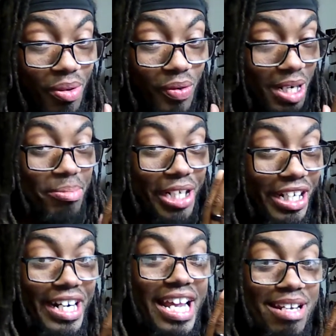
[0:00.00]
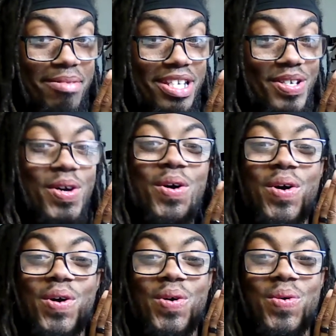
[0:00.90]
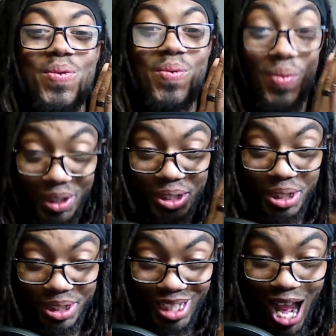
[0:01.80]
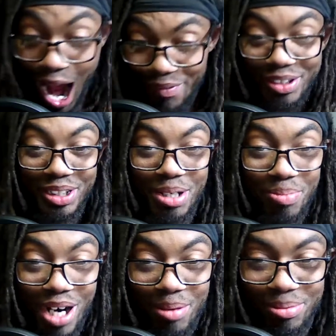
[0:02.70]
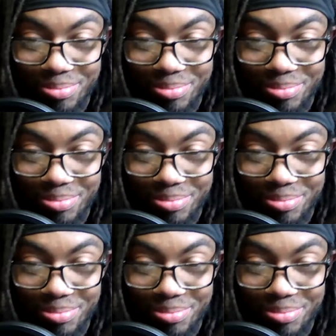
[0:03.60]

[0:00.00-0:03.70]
when I'm near an enemy, which is obviously a problem.